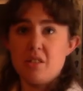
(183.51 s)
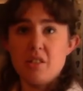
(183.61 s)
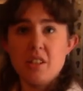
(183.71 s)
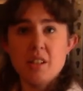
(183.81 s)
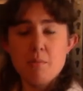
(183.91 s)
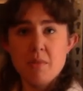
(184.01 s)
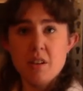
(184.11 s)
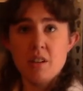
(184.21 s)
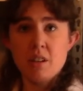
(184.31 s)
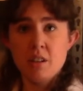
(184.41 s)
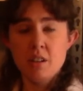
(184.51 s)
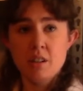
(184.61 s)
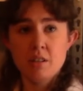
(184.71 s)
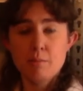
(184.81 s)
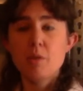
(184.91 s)
So just something,
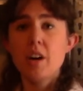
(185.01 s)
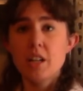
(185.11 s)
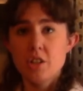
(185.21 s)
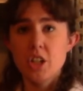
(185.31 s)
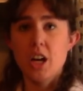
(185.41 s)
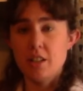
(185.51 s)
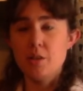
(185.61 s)
provided you're not